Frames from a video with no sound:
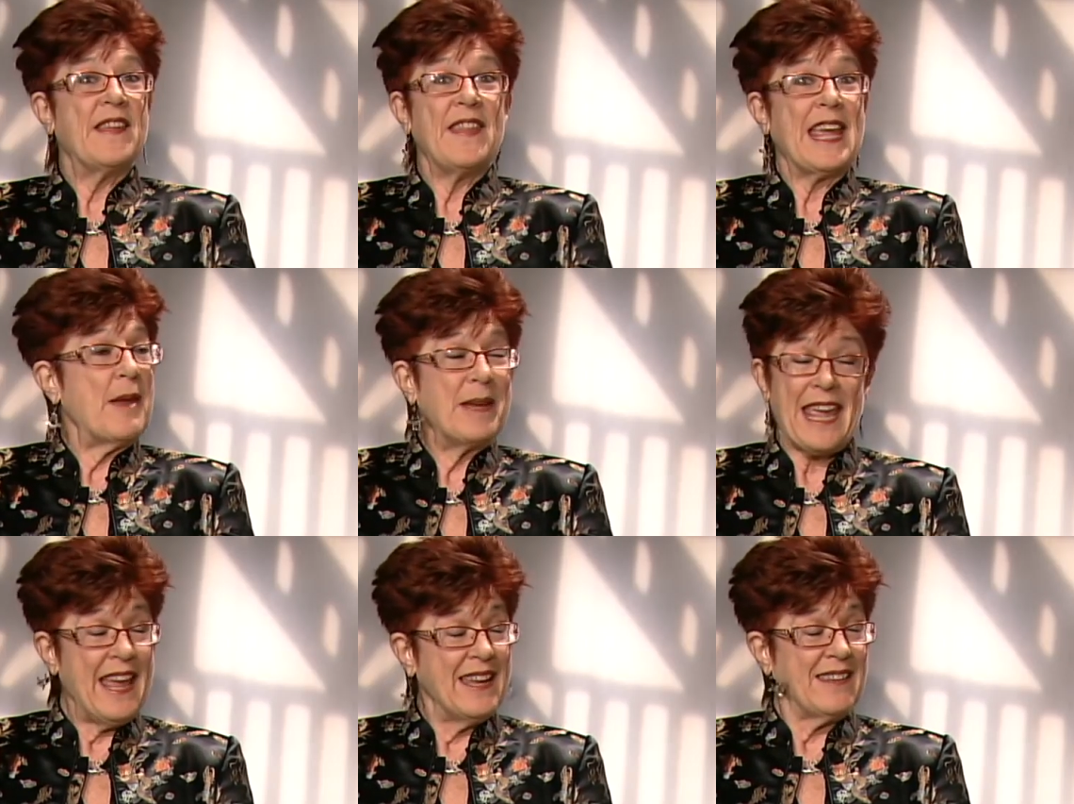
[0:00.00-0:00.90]
then they came
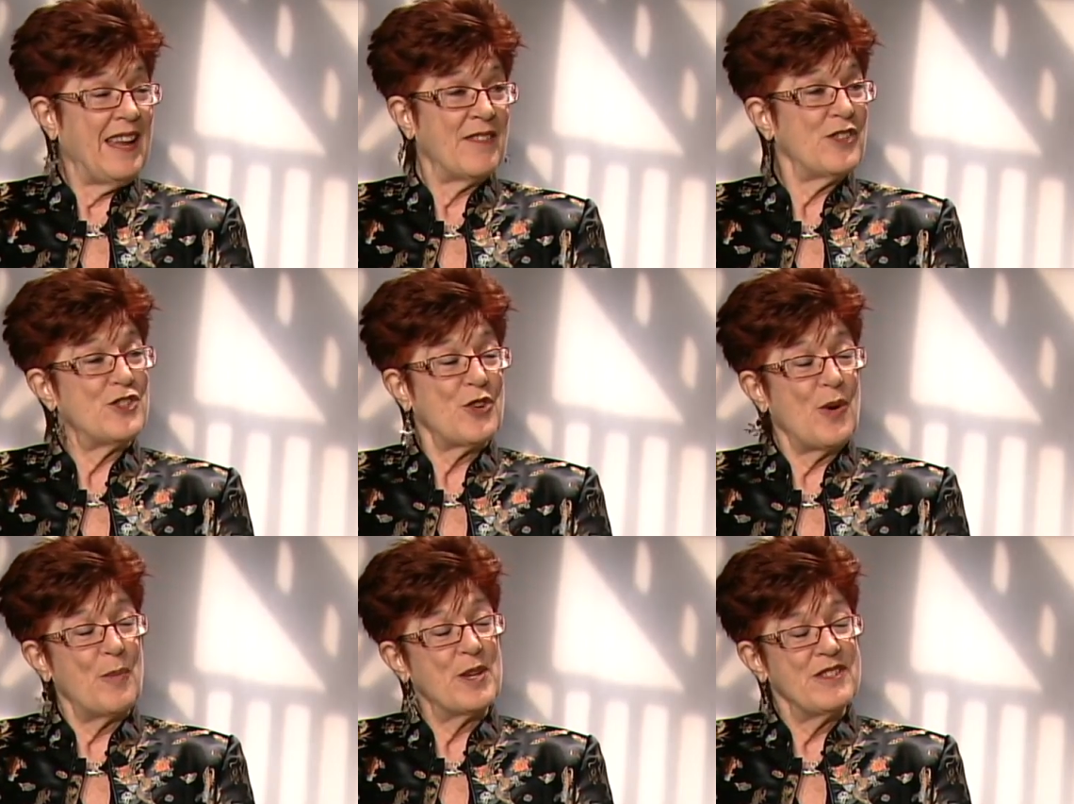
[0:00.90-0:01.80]
again after the show
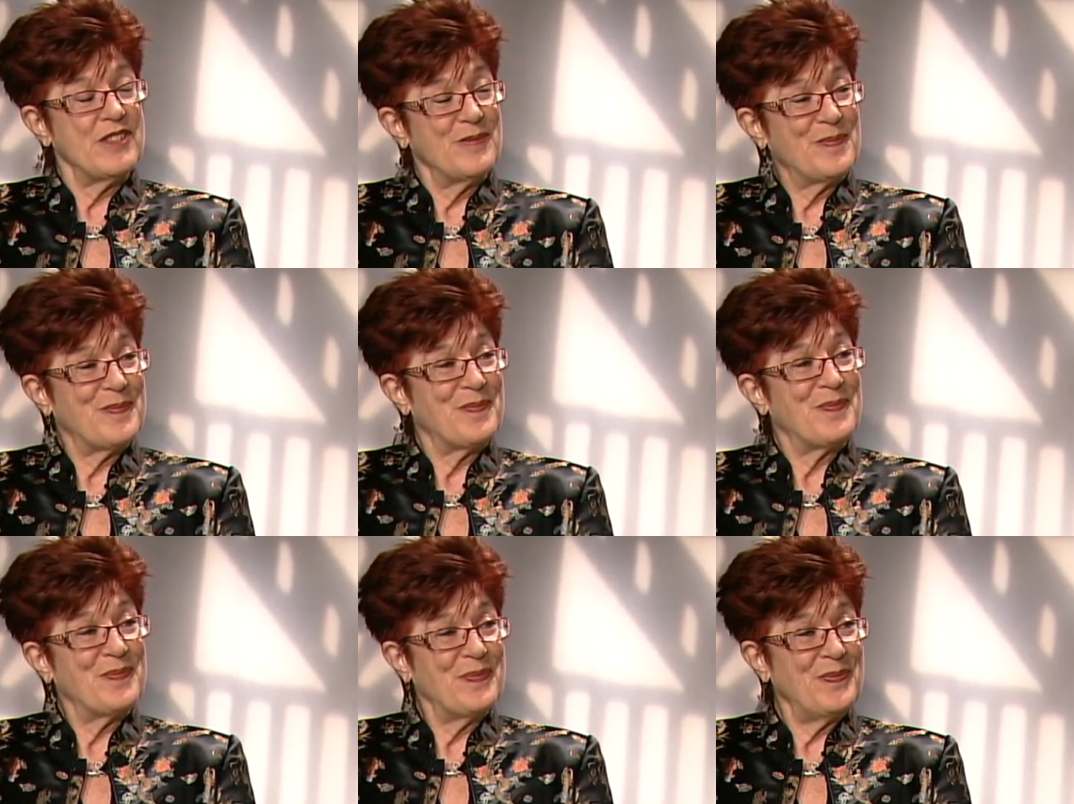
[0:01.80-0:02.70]
opened.
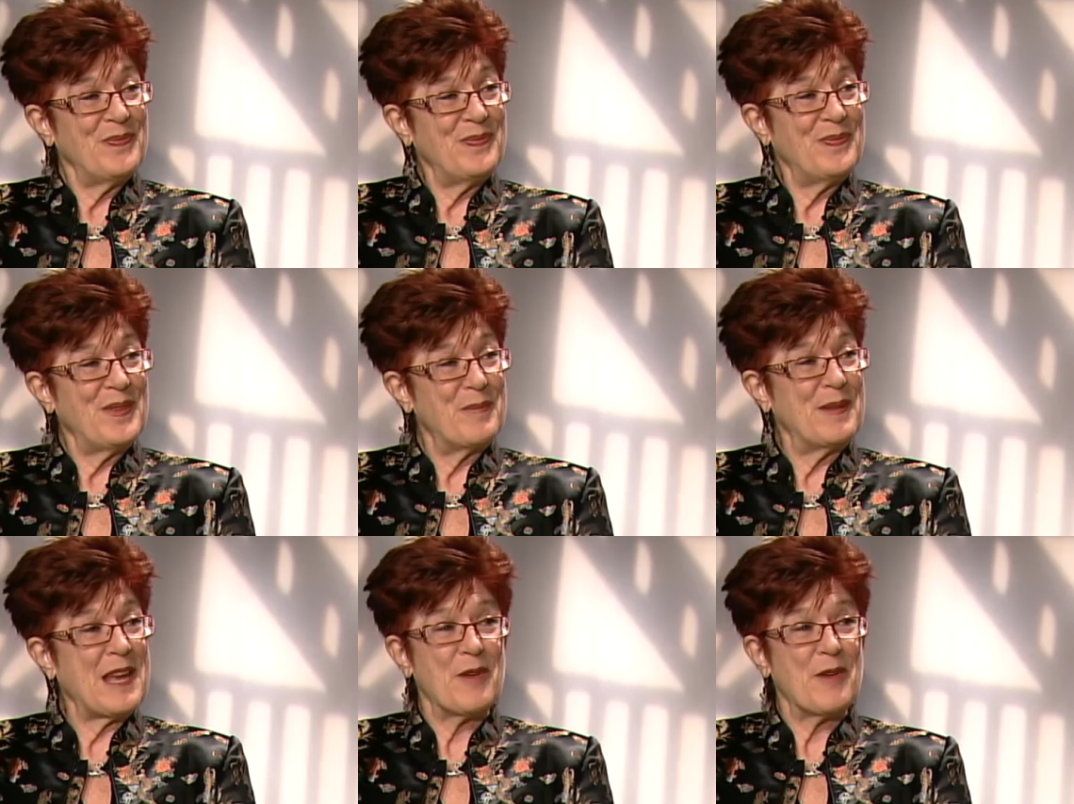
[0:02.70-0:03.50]
I